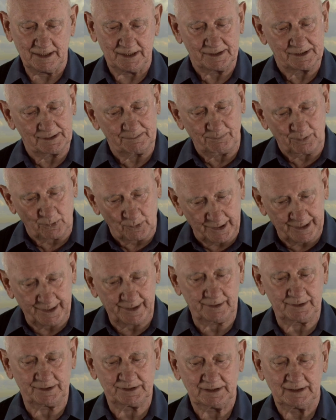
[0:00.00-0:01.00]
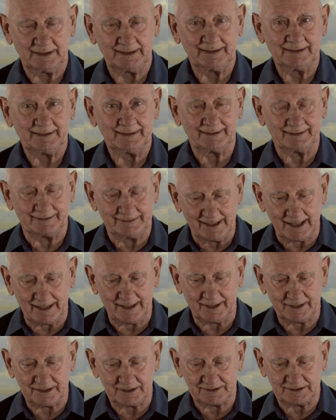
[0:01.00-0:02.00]
the poignant,
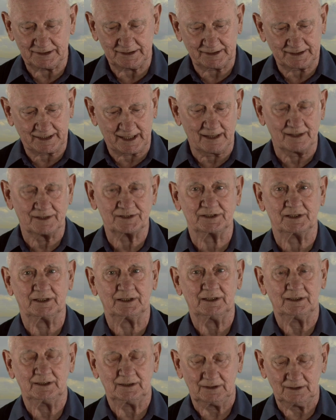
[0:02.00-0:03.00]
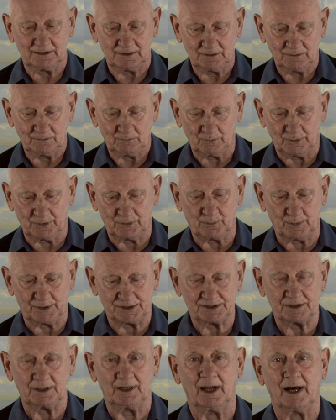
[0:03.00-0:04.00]
delicate encounter with
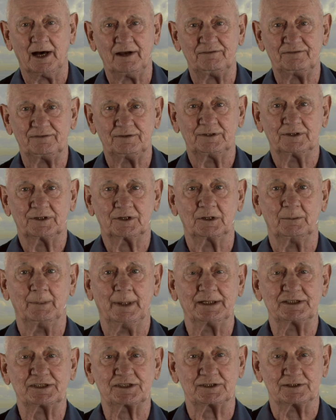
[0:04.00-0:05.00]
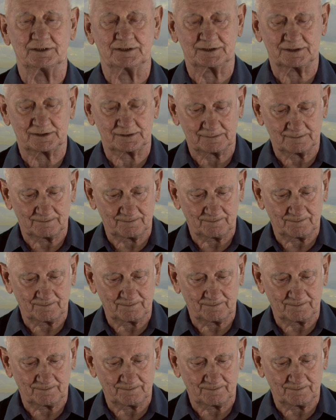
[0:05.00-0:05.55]
which life commences.